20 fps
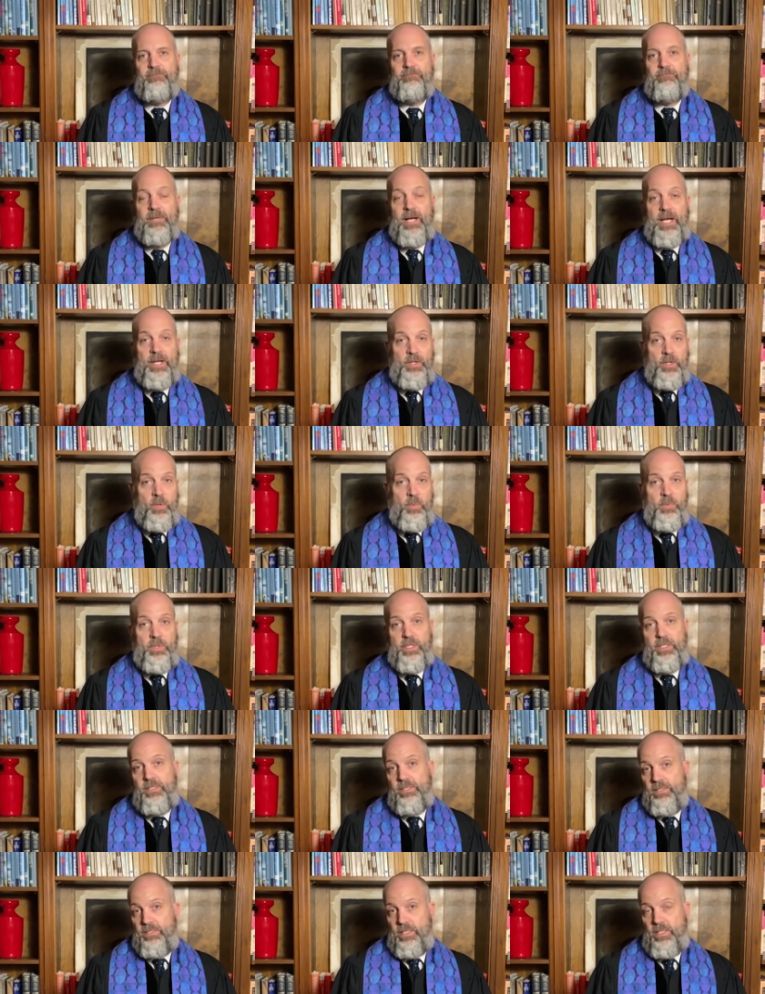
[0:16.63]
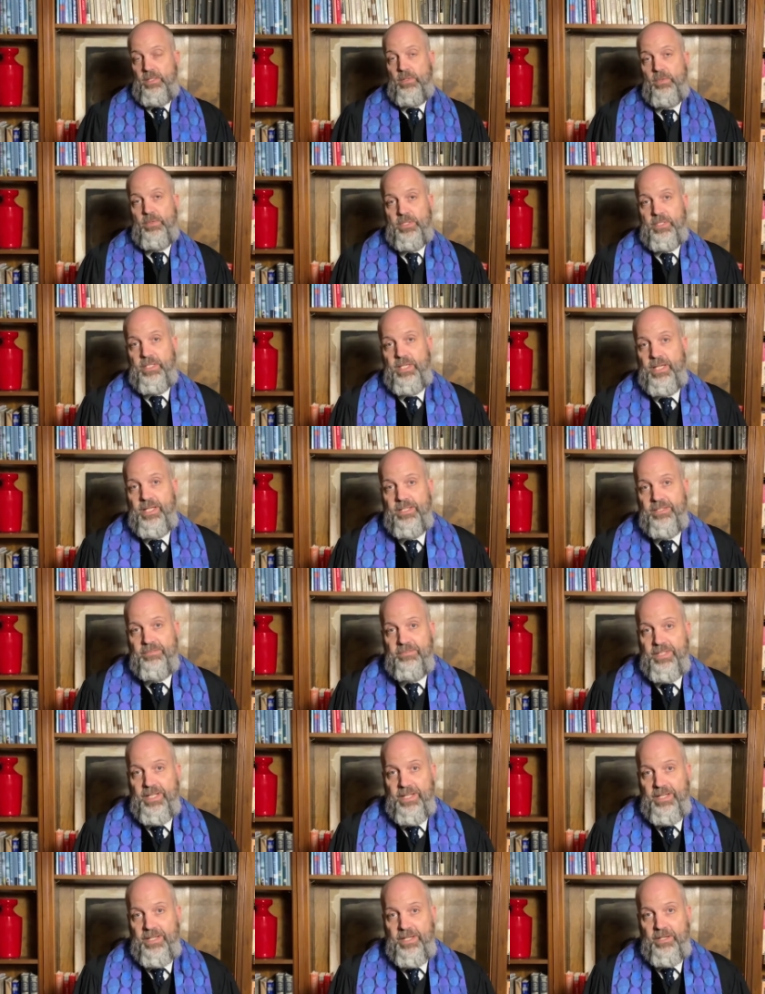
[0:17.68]
I know this, I know the date of
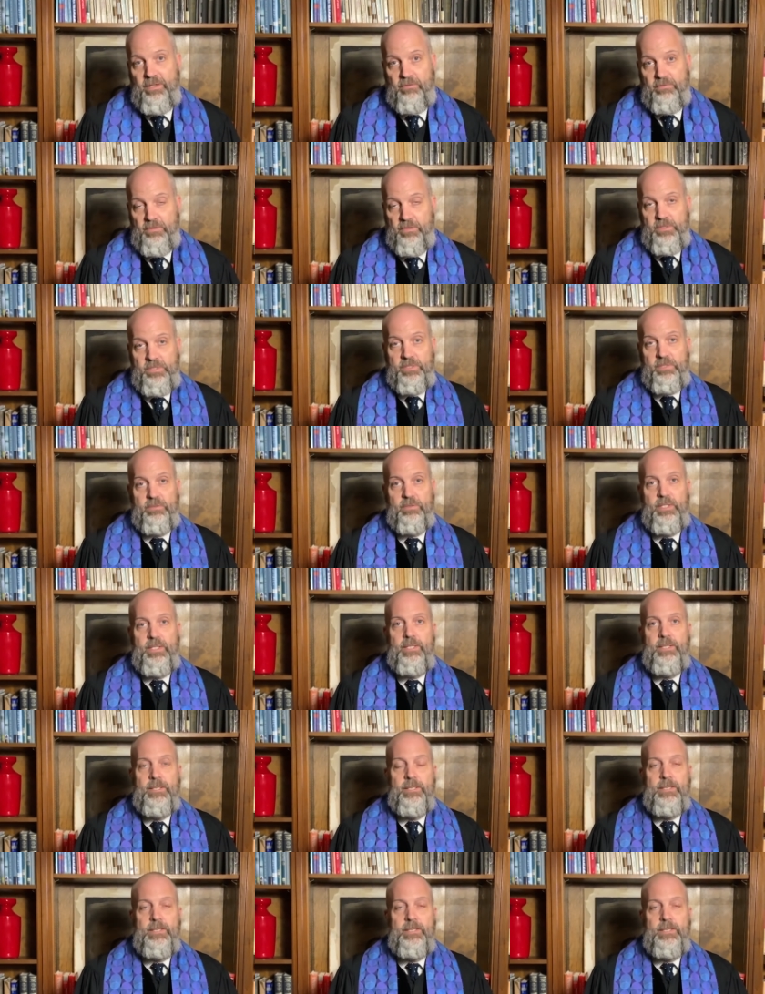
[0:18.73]
that anniversary,